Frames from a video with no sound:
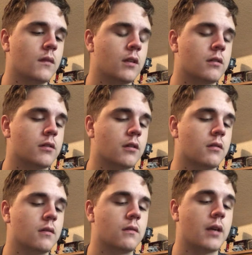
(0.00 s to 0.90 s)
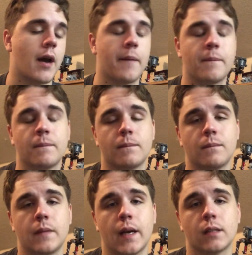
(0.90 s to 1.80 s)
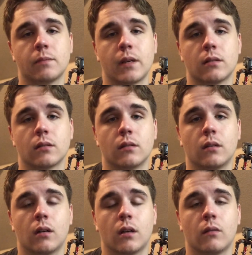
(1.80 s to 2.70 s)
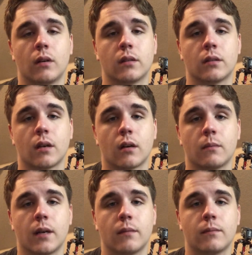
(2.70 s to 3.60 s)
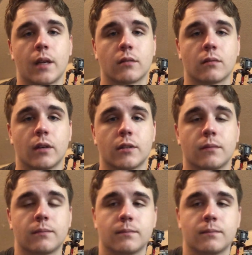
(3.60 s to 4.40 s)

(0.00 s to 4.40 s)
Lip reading: So, yeah. That's basically all I wanted to talk about. Thanks for watching.